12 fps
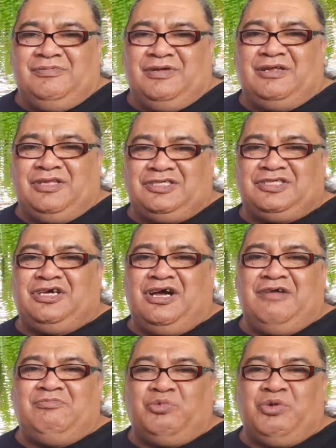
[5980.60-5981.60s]
Well, this
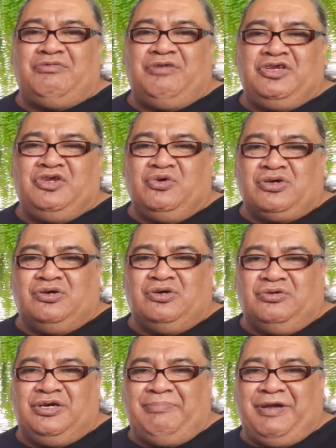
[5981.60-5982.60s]
time we're in your
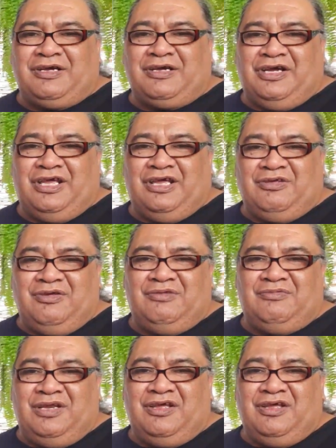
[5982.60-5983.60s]
corner, Buckeye. You